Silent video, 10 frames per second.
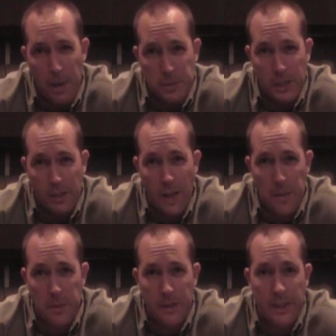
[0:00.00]
object
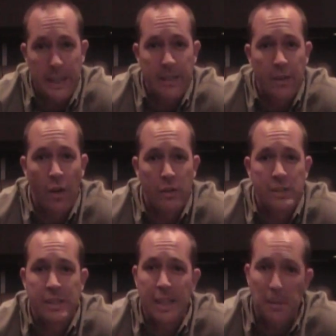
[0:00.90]
library called
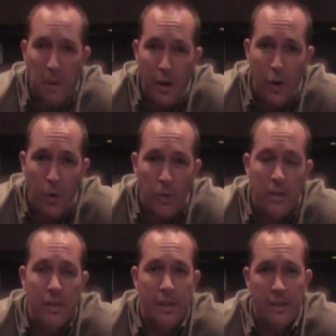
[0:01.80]
CMO,